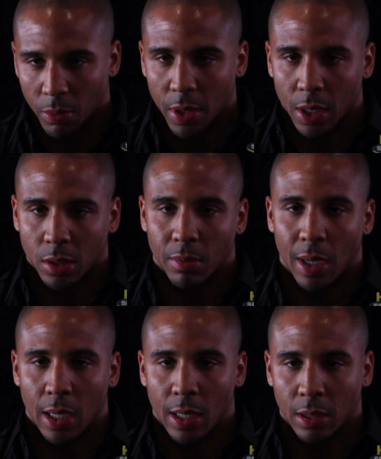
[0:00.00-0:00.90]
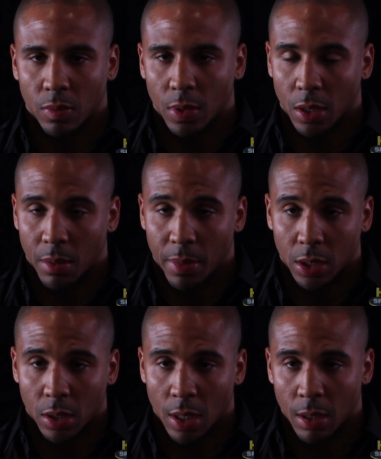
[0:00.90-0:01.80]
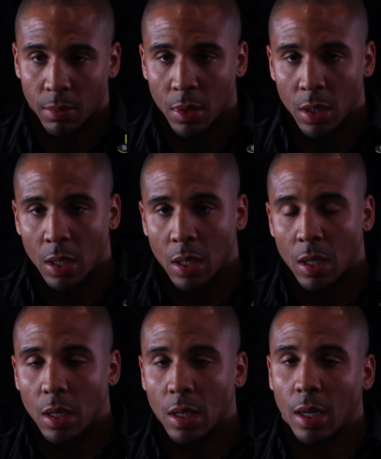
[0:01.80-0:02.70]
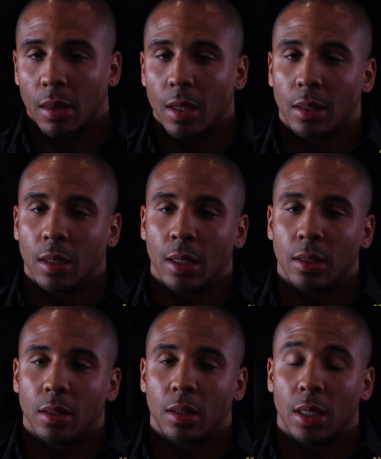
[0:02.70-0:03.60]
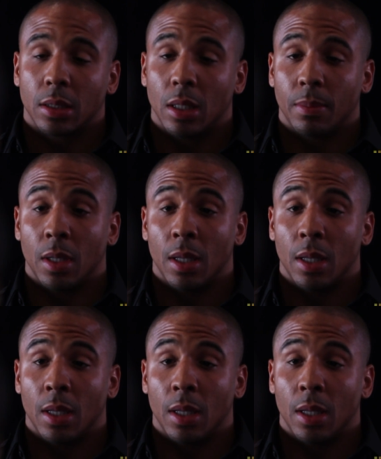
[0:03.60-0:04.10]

being somebody that's willing to mix it up. Mm-hmm. And I think that, that that's something